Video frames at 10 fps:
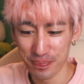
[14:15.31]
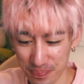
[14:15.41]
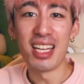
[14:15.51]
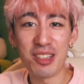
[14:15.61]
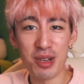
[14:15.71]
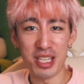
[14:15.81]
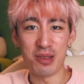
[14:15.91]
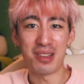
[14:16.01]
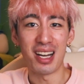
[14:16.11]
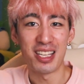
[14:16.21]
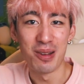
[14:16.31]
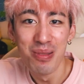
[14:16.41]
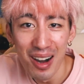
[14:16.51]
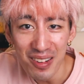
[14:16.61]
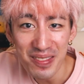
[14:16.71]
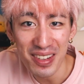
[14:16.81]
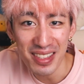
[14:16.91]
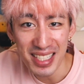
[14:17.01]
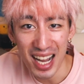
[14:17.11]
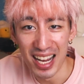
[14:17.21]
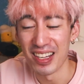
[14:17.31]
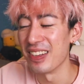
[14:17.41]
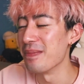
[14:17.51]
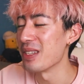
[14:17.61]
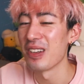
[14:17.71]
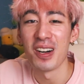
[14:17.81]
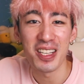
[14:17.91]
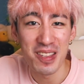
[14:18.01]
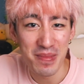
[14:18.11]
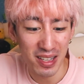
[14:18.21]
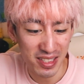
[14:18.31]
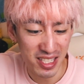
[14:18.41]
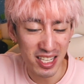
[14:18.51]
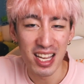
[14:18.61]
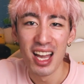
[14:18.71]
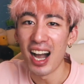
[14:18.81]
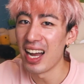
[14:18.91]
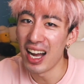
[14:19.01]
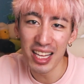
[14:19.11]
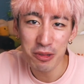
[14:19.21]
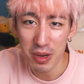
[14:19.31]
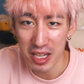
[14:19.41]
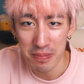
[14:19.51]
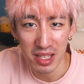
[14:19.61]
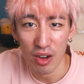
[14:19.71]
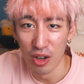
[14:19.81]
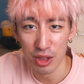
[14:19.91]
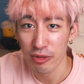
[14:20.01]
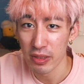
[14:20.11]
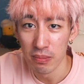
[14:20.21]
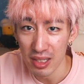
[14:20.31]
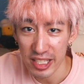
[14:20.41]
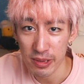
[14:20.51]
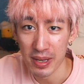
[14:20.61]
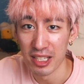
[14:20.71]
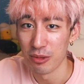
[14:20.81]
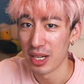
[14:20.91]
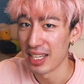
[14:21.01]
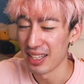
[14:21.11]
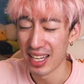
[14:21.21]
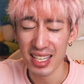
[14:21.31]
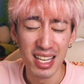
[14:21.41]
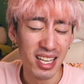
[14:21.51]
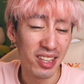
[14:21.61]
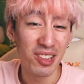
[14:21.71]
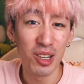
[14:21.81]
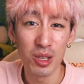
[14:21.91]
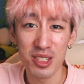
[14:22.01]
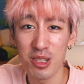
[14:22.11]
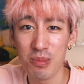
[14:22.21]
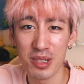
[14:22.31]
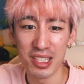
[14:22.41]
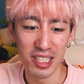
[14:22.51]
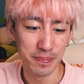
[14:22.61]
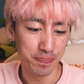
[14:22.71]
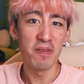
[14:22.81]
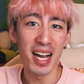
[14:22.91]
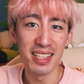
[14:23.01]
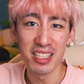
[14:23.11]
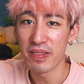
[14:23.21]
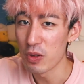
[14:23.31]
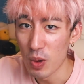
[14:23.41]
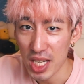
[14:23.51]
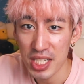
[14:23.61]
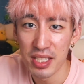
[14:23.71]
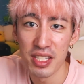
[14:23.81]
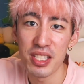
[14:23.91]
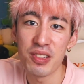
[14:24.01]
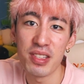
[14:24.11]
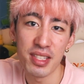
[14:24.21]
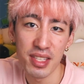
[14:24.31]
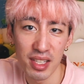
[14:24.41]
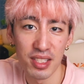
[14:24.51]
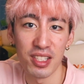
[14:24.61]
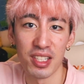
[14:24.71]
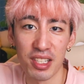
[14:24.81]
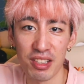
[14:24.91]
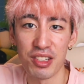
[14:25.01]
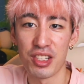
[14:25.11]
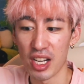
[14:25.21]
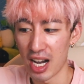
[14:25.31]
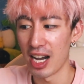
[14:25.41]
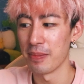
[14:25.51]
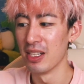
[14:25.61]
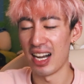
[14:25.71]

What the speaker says: Anyways, you guys are probably very tired of me talking about tea. I highly recommend all 3 blends, by the way. They're all super good. Violet, if you're watching this, you did such a good job.